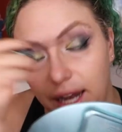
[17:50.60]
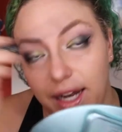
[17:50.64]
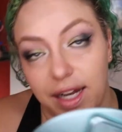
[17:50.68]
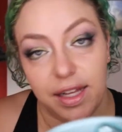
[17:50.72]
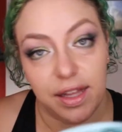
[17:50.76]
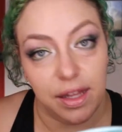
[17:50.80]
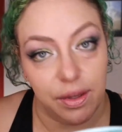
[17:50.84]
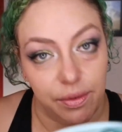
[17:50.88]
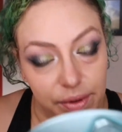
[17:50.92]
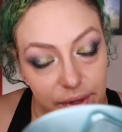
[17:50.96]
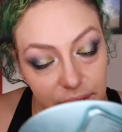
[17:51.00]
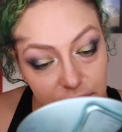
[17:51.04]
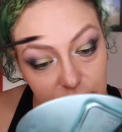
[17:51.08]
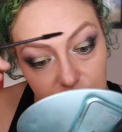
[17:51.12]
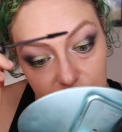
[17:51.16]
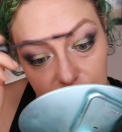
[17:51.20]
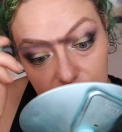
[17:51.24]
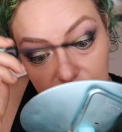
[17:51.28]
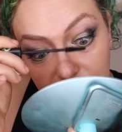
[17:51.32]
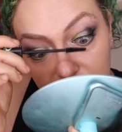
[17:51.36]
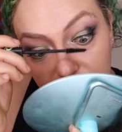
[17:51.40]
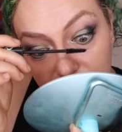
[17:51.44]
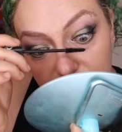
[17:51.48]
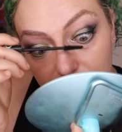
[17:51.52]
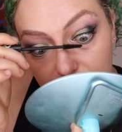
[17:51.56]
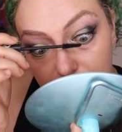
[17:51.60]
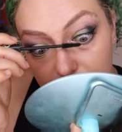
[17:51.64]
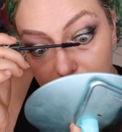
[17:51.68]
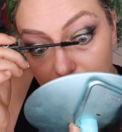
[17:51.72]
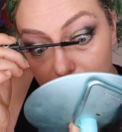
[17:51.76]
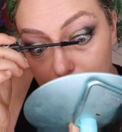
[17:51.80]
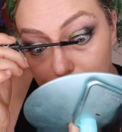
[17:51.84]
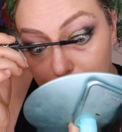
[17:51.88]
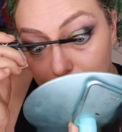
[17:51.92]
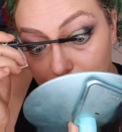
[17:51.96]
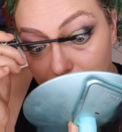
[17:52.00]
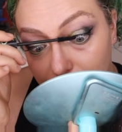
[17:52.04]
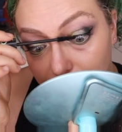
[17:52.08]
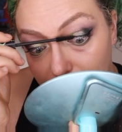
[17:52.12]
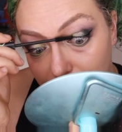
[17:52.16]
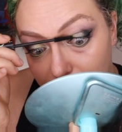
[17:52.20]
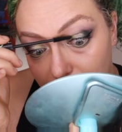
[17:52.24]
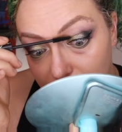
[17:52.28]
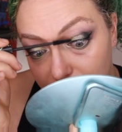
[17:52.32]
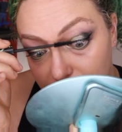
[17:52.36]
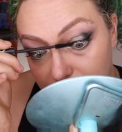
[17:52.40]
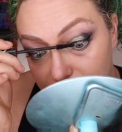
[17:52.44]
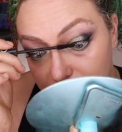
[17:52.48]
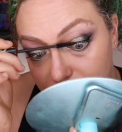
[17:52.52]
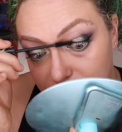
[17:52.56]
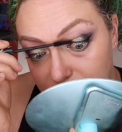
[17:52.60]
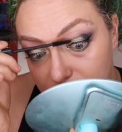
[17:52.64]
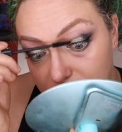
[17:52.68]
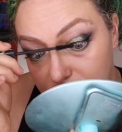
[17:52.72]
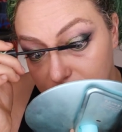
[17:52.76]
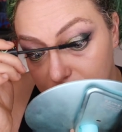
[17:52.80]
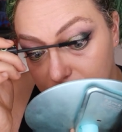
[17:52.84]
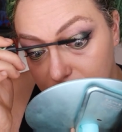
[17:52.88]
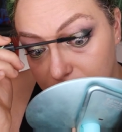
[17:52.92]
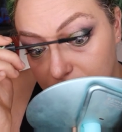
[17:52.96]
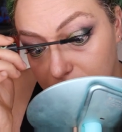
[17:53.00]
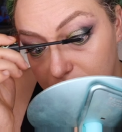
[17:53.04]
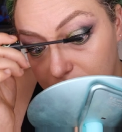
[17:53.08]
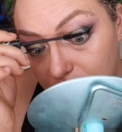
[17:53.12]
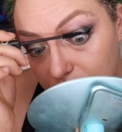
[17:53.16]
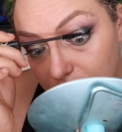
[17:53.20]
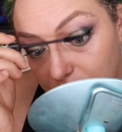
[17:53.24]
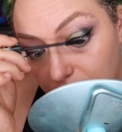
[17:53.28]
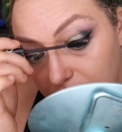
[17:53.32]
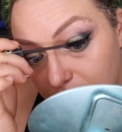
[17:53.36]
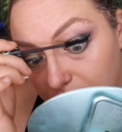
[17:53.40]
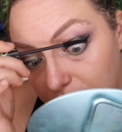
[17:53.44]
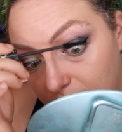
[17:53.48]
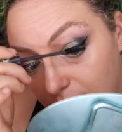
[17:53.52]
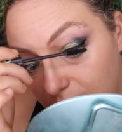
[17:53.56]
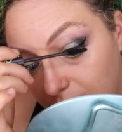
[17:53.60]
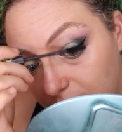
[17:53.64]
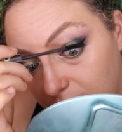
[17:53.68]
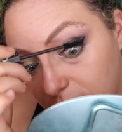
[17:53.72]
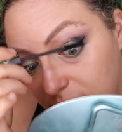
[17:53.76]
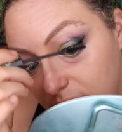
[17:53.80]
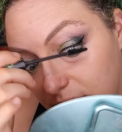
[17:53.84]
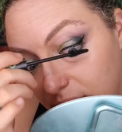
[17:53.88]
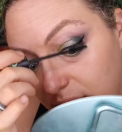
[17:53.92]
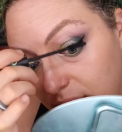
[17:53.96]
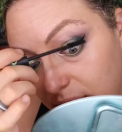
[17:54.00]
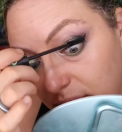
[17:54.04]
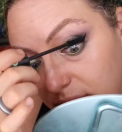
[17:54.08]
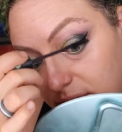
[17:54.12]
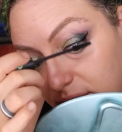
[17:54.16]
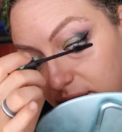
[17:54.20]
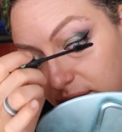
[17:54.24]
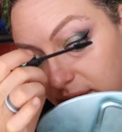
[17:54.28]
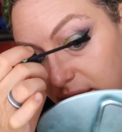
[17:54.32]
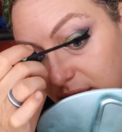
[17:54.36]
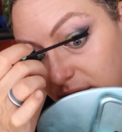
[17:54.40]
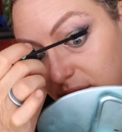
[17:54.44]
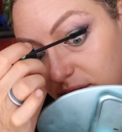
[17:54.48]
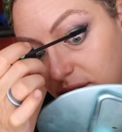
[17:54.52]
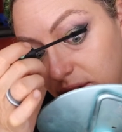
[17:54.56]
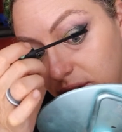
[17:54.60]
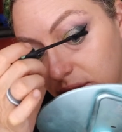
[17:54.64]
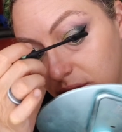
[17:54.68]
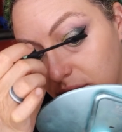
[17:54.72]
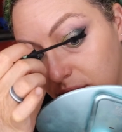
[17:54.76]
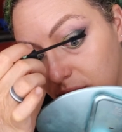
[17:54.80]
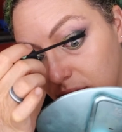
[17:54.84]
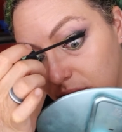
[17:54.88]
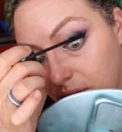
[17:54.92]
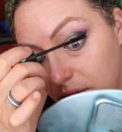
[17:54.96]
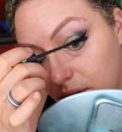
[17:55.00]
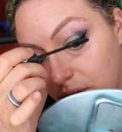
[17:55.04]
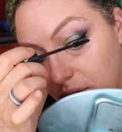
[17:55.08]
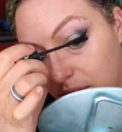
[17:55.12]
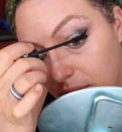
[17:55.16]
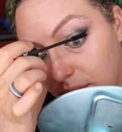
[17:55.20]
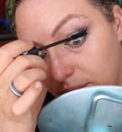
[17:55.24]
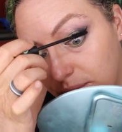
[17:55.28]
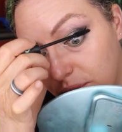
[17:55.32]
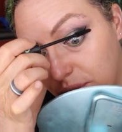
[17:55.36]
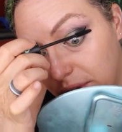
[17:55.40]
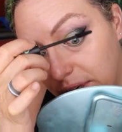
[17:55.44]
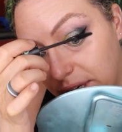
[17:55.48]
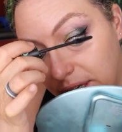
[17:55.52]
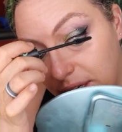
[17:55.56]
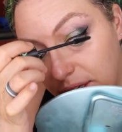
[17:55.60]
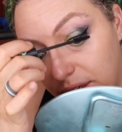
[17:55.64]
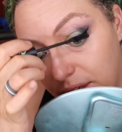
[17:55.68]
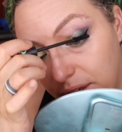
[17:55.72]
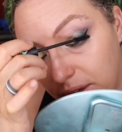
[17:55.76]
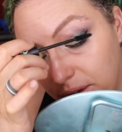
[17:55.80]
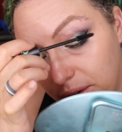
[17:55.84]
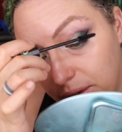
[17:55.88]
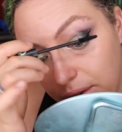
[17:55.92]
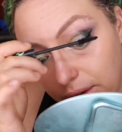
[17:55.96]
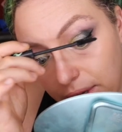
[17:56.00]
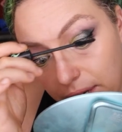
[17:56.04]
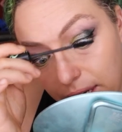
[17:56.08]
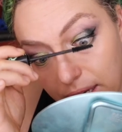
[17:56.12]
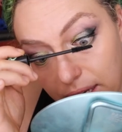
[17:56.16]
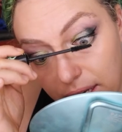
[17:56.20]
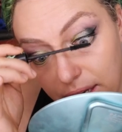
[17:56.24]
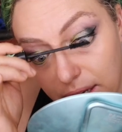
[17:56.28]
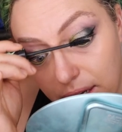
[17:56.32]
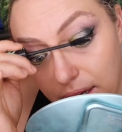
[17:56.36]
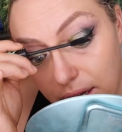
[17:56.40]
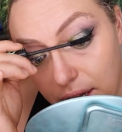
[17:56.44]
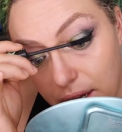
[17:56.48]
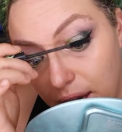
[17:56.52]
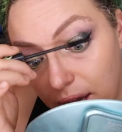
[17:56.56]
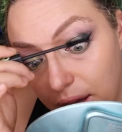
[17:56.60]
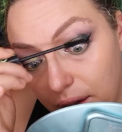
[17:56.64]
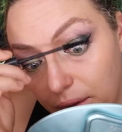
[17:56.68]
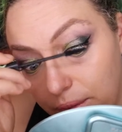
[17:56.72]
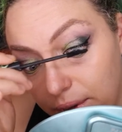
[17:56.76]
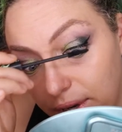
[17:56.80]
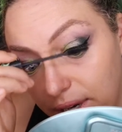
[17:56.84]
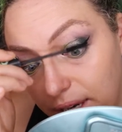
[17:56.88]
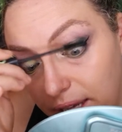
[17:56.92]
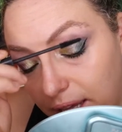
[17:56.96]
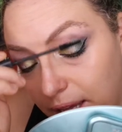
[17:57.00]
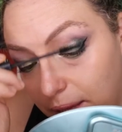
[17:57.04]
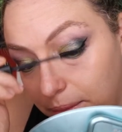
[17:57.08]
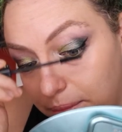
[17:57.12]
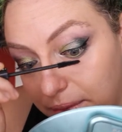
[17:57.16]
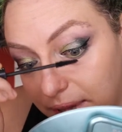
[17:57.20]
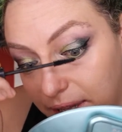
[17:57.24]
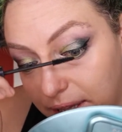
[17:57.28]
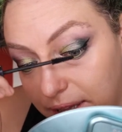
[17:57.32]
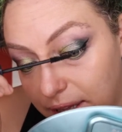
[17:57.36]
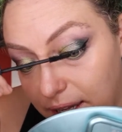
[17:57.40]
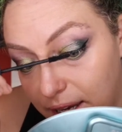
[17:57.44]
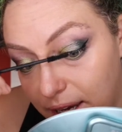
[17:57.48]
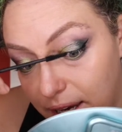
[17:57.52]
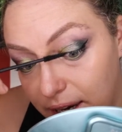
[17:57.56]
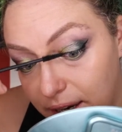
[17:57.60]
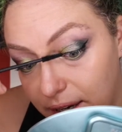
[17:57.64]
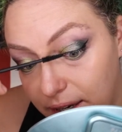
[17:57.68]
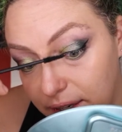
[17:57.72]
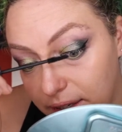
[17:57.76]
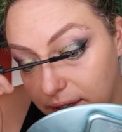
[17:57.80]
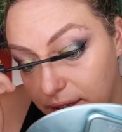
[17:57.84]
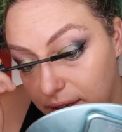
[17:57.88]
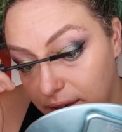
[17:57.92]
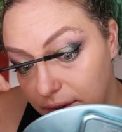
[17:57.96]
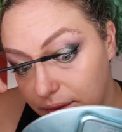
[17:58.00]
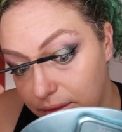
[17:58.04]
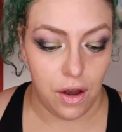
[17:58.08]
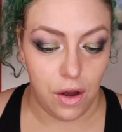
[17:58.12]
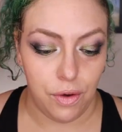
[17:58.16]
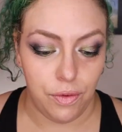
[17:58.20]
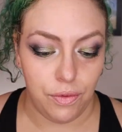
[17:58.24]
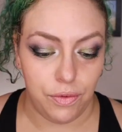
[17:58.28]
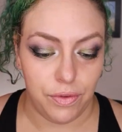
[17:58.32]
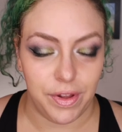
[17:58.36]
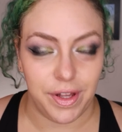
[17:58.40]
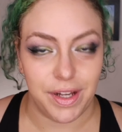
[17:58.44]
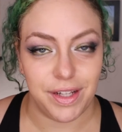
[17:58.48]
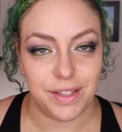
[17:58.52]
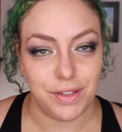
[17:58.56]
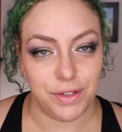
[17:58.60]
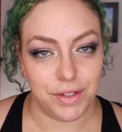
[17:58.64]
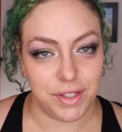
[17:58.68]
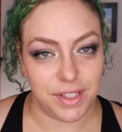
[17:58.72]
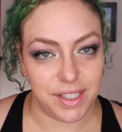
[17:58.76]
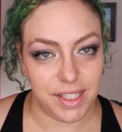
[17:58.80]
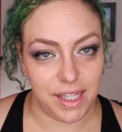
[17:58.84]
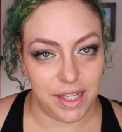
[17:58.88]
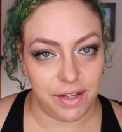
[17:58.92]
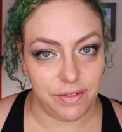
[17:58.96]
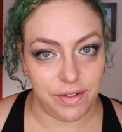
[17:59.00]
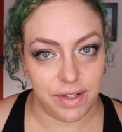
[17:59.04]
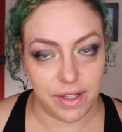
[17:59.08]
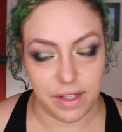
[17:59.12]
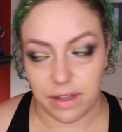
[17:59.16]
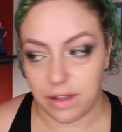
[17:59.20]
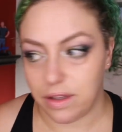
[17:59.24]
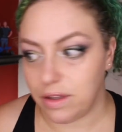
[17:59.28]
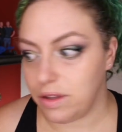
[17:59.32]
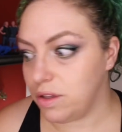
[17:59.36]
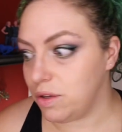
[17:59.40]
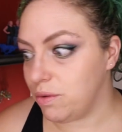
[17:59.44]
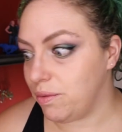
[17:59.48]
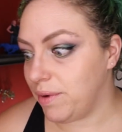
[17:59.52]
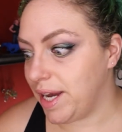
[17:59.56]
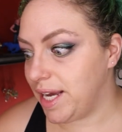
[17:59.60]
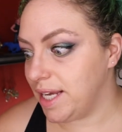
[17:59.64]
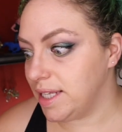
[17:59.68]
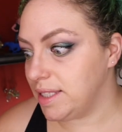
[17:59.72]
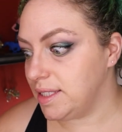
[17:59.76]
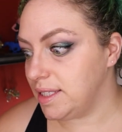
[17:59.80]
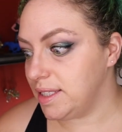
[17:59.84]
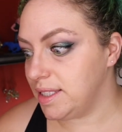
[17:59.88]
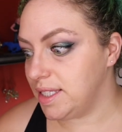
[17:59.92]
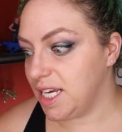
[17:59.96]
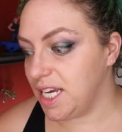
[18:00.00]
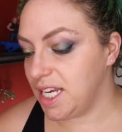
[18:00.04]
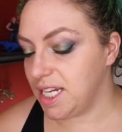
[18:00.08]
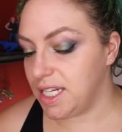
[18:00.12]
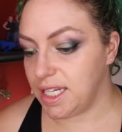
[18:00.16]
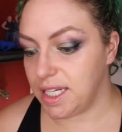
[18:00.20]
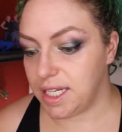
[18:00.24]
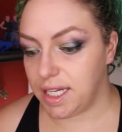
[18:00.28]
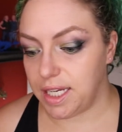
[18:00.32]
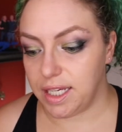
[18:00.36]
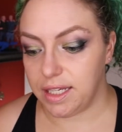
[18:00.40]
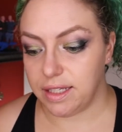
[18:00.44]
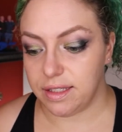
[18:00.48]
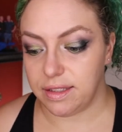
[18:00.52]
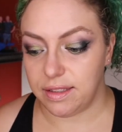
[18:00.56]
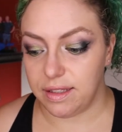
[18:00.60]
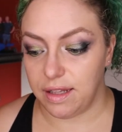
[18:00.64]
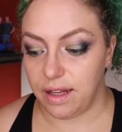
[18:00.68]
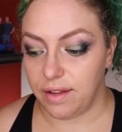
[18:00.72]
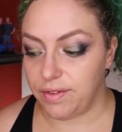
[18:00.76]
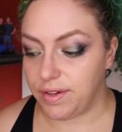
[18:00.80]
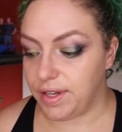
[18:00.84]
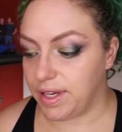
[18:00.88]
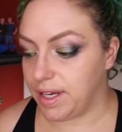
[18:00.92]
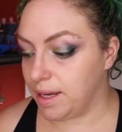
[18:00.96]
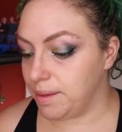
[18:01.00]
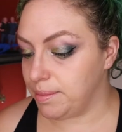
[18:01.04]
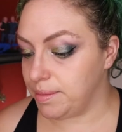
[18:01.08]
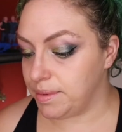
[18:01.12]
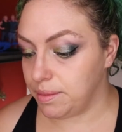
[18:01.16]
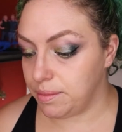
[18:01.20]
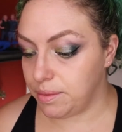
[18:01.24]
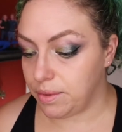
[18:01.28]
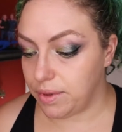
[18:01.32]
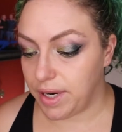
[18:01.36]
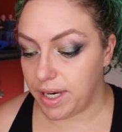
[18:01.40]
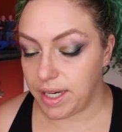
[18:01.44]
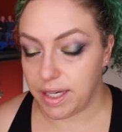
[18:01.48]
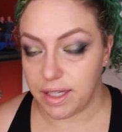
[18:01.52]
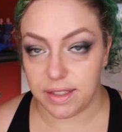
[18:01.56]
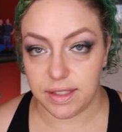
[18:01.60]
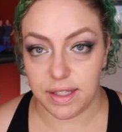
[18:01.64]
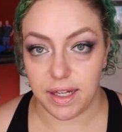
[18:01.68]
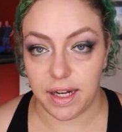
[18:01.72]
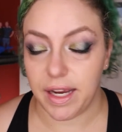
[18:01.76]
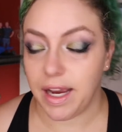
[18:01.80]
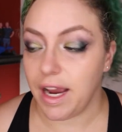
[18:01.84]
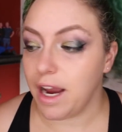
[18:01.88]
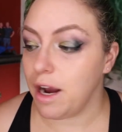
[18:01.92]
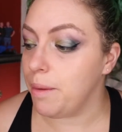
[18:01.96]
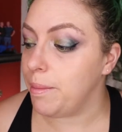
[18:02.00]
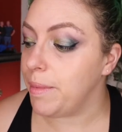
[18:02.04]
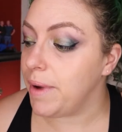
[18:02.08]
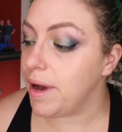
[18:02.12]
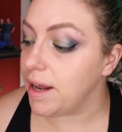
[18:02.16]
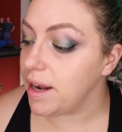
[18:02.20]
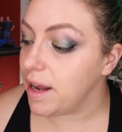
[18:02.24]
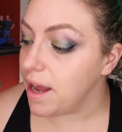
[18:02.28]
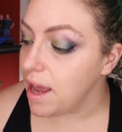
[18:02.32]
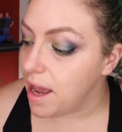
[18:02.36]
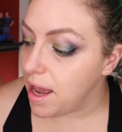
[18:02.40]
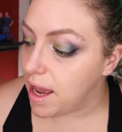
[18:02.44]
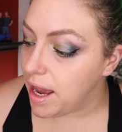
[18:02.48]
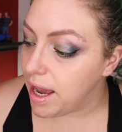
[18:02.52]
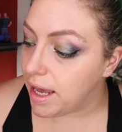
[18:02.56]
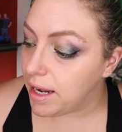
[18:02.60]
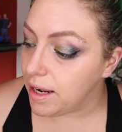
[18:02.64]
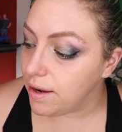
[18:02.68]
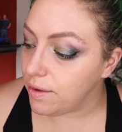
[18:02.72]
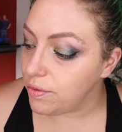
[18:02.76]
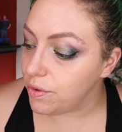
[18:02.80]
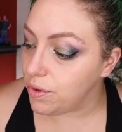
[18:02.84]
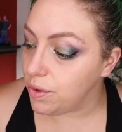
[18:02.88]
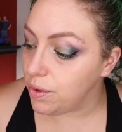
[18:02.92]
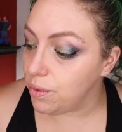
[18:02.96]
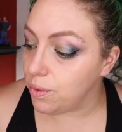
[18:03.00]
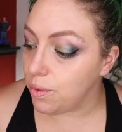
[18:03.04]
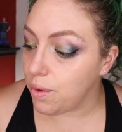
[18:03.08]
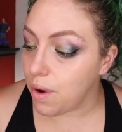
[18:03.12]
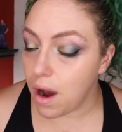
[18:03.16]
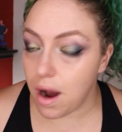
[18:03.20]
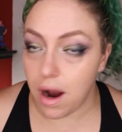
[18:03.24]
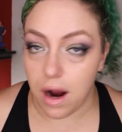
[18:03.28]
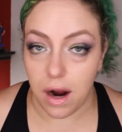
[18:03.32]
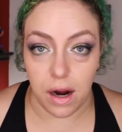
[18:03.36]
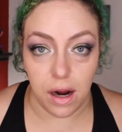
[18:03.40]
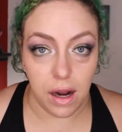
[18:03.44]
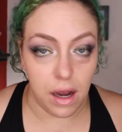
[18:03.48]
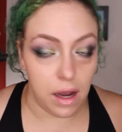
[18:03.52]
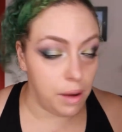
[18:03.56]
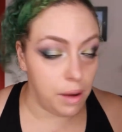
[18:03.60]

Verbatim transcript: anything we can do to lift them up is is is a good thing. So that's that's all I'm trying to do and I want to keep that there and hopefully it's received in the way it's intended is lifting up some creators that I care about. And if you are